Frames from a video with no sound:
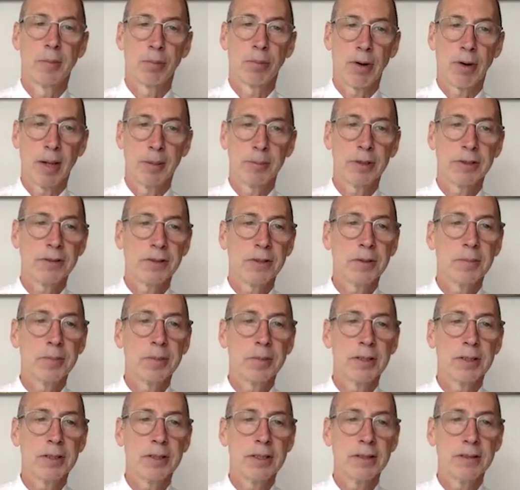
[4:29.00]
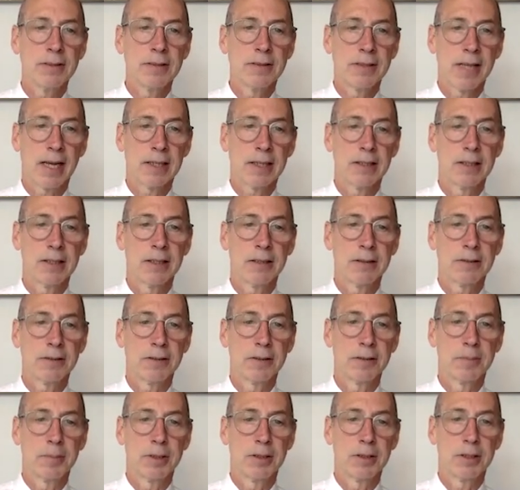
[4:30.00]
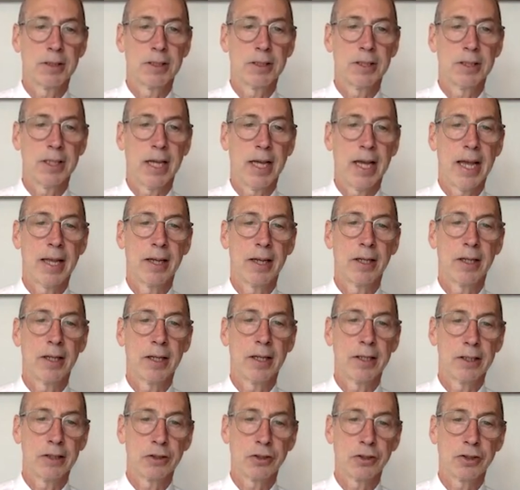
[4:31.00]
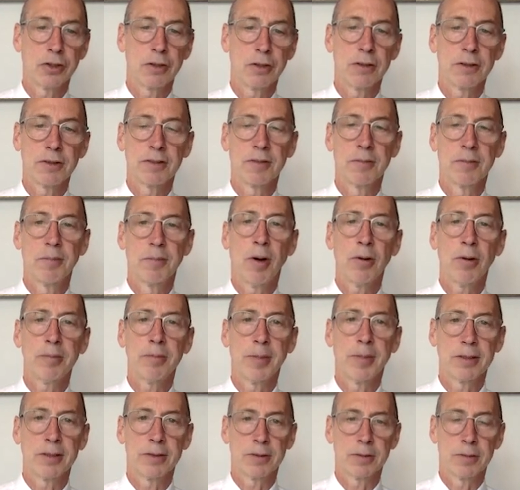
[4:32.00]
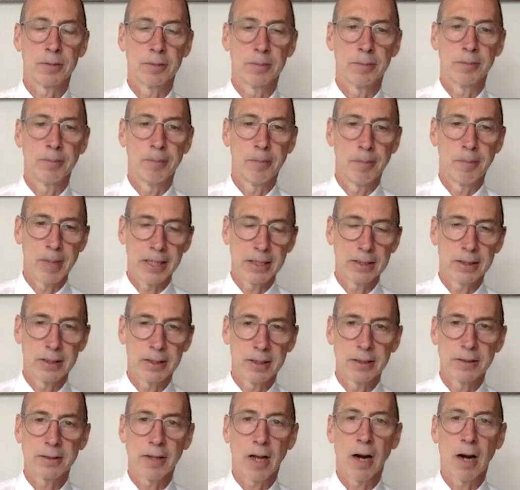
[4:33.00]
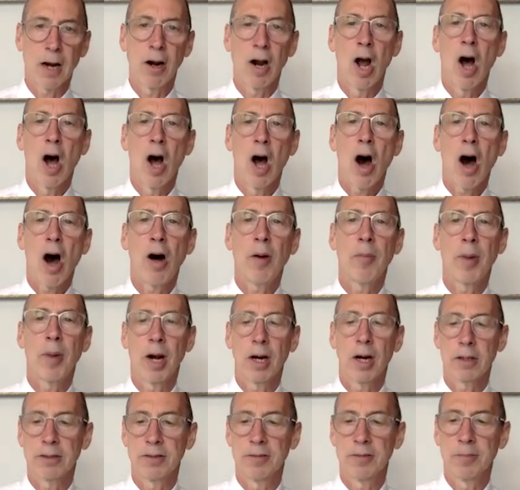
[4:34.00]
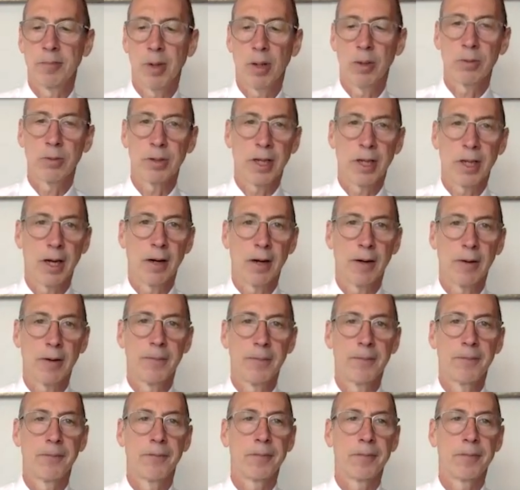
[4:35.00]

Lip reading: Primary stability, secondary stability, and the assurance of bone maintenance are hallmarks of bone care.